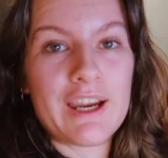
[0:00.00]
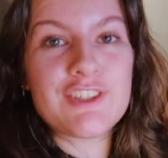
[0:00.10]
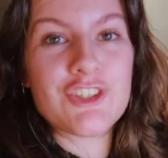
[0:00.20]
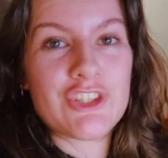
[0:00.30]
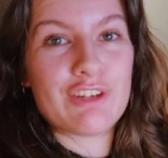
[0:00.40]
I
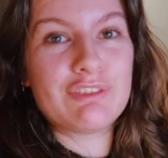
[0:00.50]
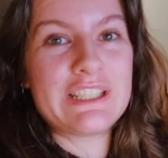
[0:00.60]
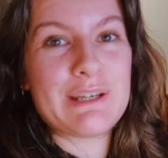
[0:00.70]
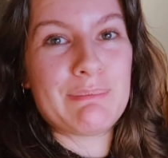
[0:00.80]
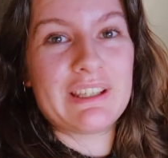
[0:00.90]
just
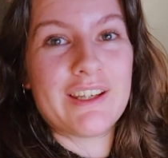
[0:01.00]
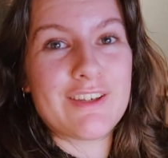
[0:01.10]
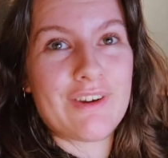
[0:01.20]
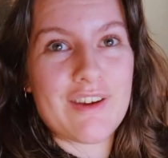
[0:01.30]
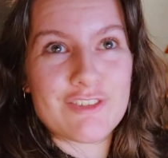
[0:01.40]
generally in my
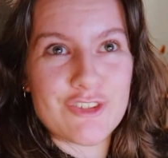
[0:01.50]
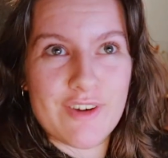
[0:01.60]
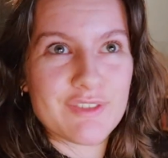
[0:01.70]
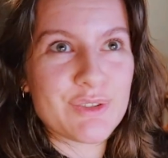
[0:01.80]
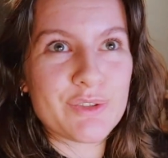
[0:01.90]
life haven't
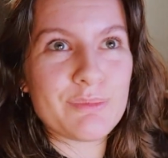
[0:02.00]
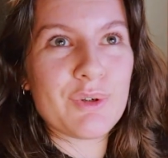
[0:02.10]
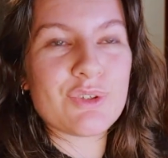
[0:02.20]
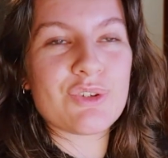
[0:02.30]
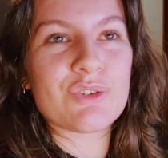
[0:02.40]
travelled too
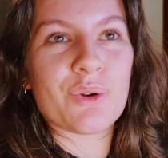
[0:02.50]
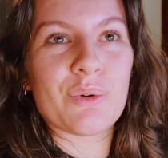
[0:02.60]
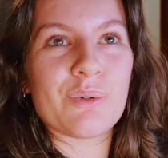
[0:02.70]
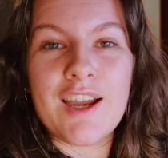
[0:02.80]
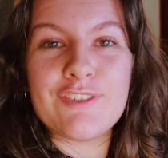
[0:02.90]
much,
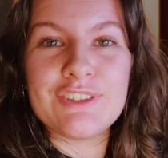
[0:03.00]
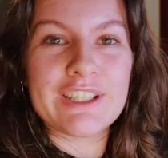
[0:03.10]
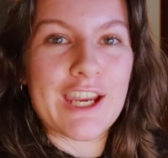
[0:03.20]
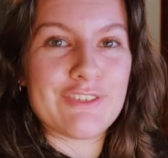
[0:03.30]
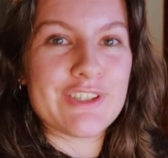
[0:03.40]
so I feel
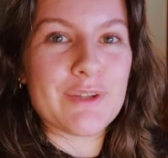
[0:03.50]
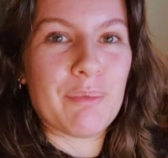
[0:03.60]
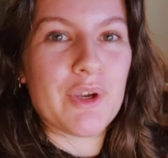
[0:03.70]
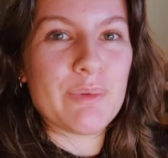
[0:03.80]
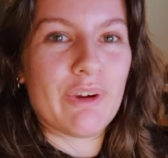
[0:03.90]
like I've hit the
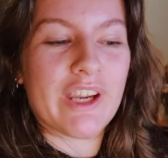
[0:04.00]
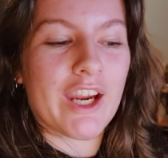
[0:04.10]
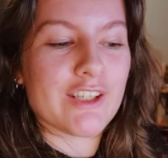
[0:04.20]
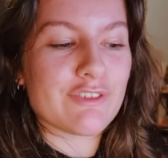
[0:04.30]
point where I kind